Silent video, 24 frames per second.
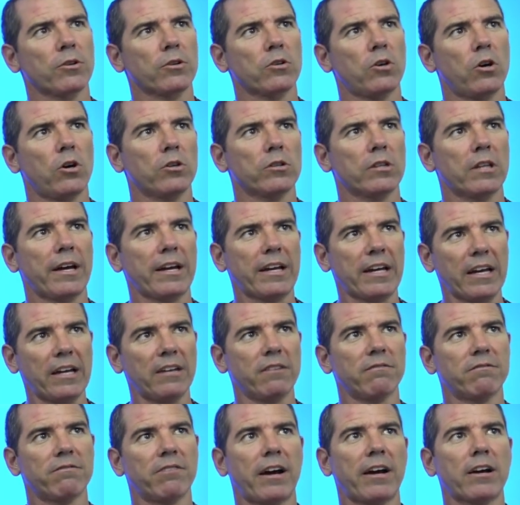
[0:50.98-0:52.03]
called like
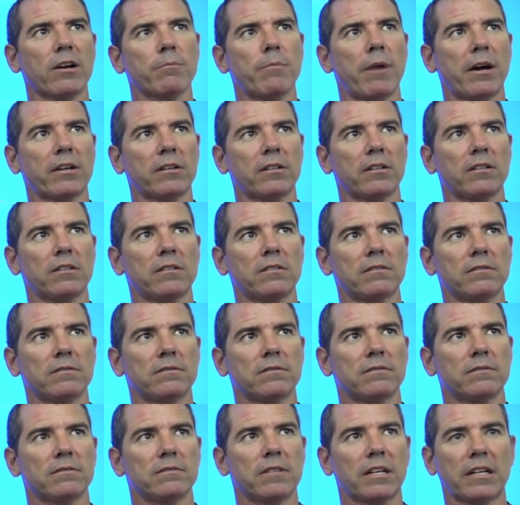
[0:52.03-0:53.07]
environmental
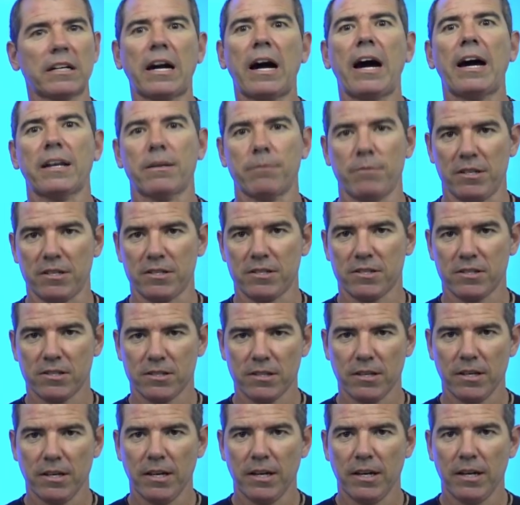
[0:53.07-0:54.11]

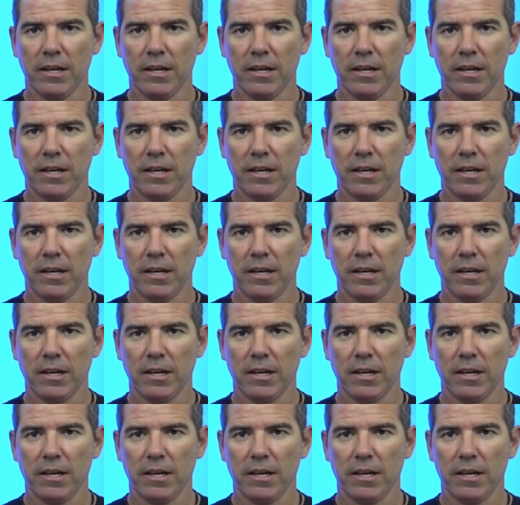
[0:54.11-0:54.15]
economists.